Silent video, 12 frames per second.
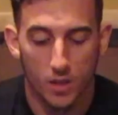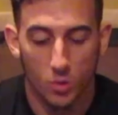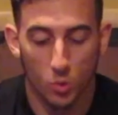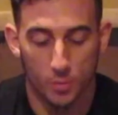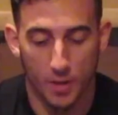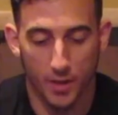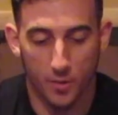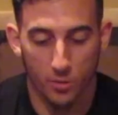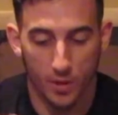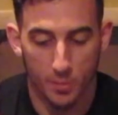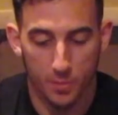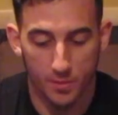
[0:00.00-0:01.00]
when my
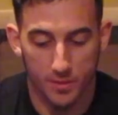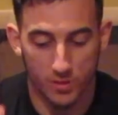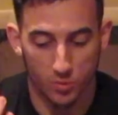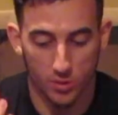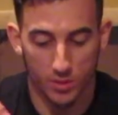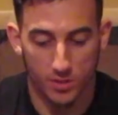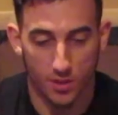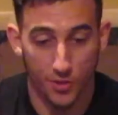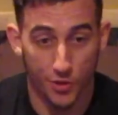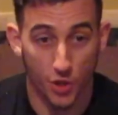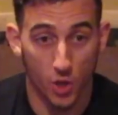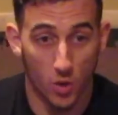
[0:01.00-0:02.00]
grip is really
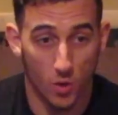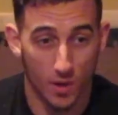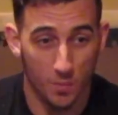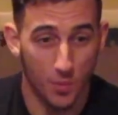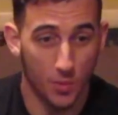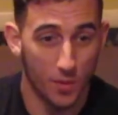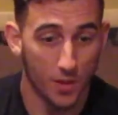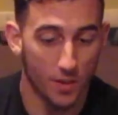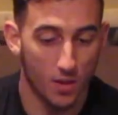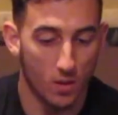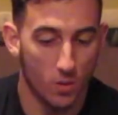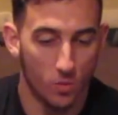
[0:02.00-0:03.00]
starting to go and I'm doing, you
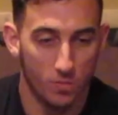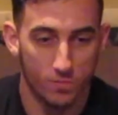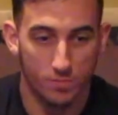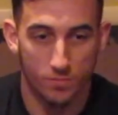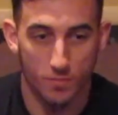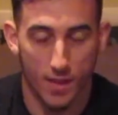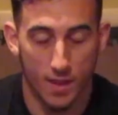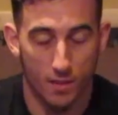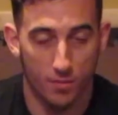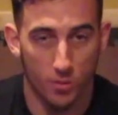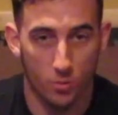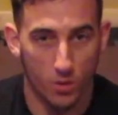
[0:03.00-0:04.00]
know,
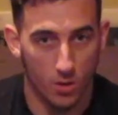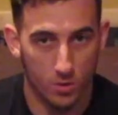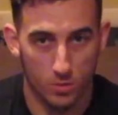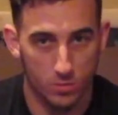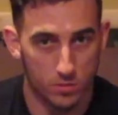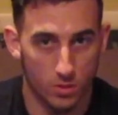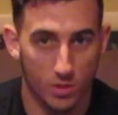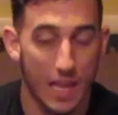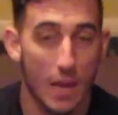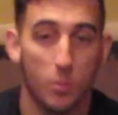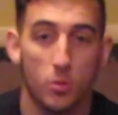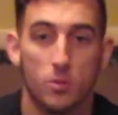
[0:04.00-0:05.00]
heavy rows or
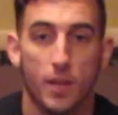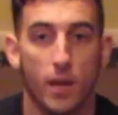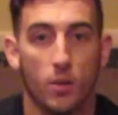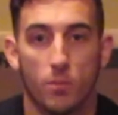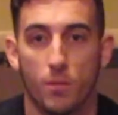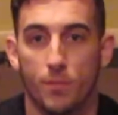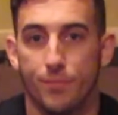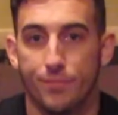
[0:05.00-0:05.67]
lat pull down,